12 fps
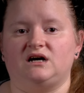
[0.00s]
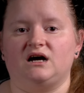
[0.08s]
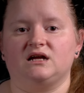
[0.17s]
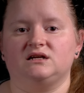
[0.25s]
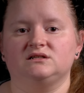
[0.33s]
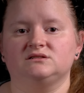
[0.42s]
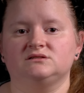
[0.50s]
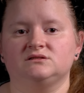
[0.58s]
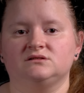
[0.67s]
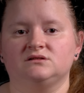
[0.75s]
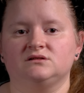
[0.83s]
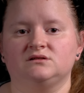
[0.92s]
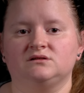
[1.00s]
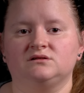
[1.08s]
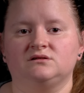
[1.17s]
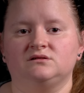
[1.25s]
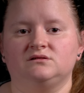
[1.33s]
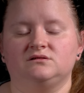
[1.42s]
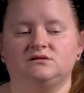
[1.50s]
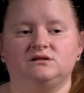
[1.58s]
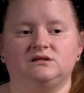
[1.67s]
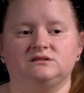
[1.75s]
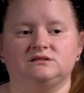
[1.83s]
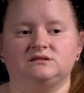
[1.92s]
die
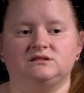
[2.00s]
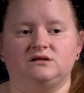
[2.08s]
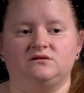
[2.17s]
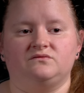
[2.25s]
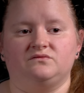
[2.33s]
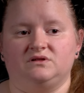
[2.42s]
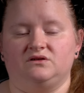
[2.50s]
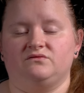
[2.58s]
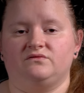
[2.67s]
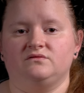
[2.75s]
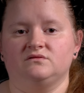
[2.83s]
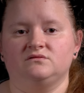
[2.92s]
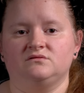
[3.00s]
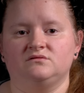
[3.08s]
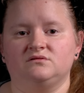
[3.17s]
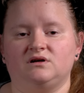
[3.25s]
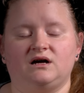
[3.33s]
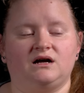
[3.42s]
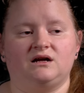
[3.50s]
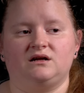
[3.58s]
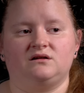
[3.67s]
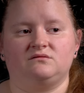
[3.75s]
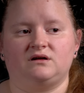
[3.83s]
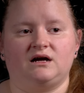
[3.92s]
instead of live.
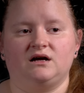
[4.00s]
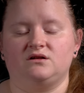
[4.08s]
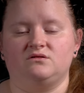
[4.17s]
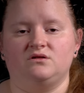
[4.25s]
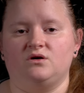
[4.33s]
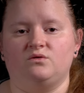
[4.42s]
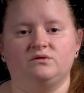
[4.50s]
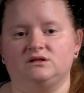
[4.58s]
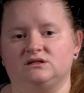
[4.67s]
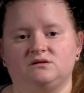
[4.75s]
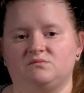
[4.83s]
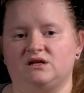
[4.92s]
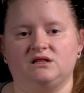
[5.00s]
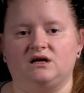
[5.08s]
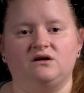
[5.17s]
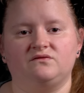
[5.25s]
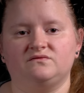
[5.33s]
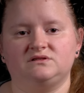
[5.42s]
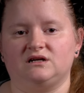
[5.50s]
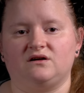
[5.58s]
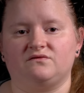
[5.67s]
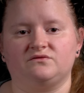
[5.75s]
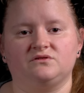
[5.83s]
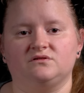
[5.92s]
I had no will in me left
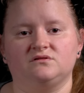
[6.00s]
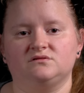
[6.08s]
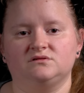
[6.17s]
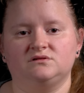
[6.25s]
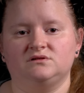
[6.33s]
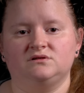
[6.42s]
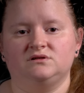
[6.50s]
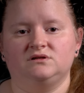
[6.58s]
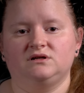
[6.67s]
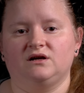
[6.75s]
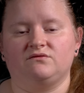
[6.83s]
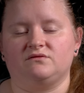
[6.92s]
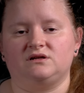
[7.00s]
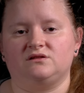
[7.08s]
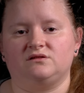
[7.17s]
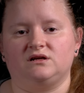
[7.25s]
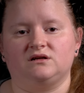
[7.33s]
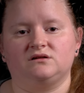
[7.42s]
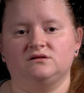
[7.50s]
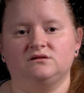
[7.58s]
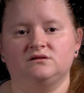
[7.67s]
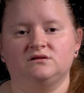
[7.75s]
after everything.